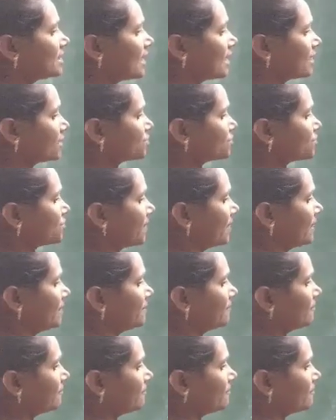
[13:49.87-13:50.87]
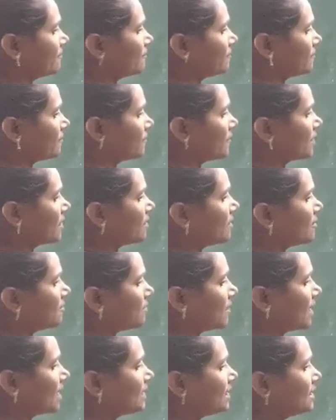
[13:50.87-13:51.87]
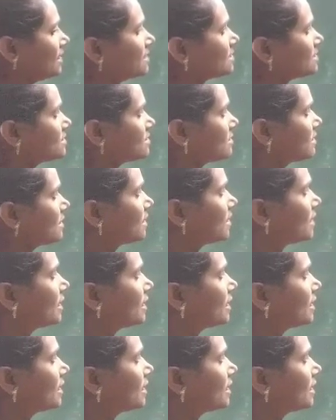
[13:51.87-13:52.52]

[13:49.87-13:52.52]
X square minus,